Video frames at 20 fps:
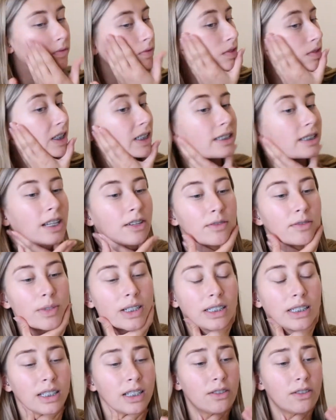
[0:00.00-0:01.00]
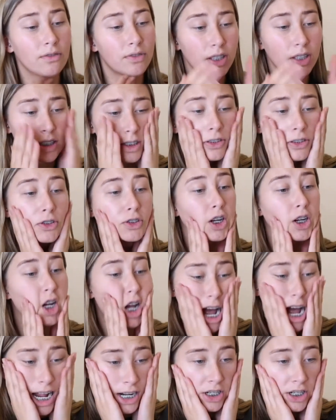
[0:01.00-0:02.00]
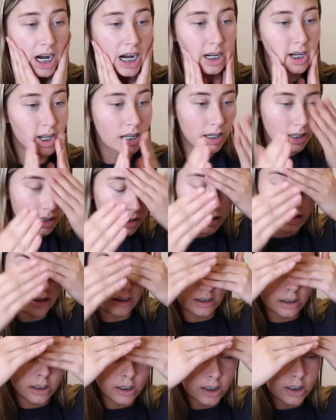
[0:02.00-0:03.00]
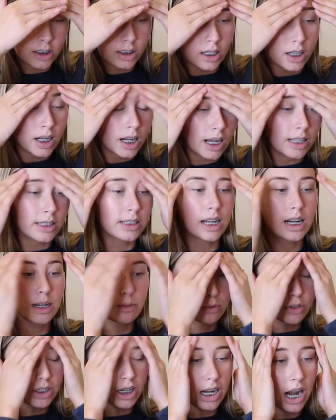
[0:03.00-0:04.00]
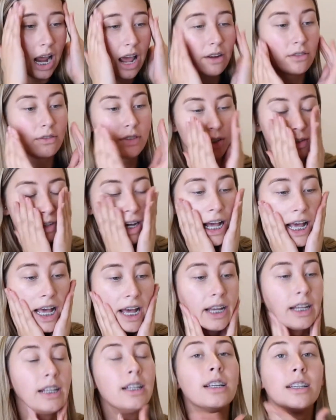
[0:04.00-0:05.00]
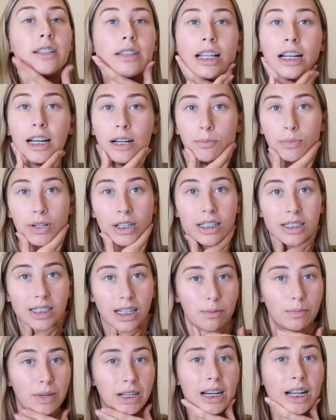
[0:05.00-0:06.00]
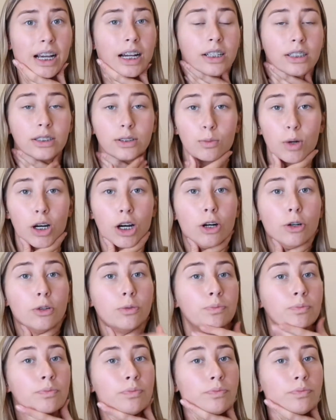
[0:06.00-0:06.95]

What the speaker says: This leaves my skin feeling so hydrated. Just kind of put it everywhere and then I bring it down my neck as well.